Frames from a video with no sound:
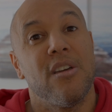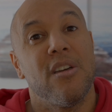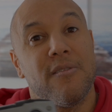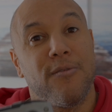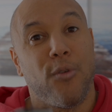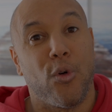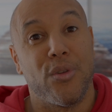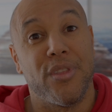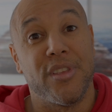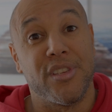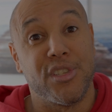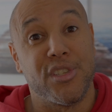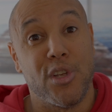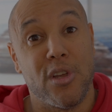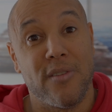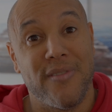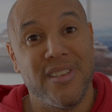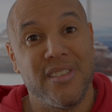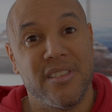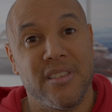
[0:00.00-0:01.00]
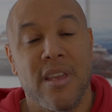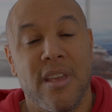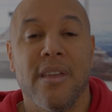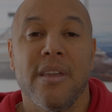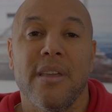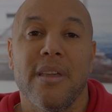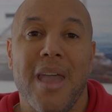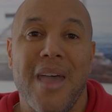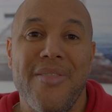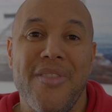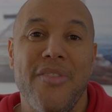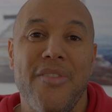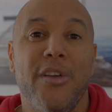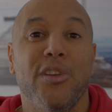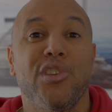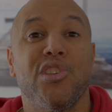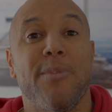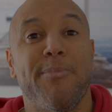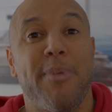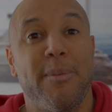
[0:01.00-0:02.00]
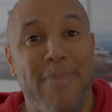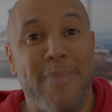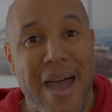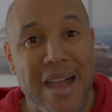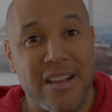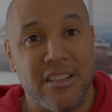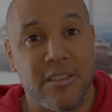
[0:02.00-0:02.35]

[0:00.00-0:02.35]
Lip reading: for the service, and then they'll ship it back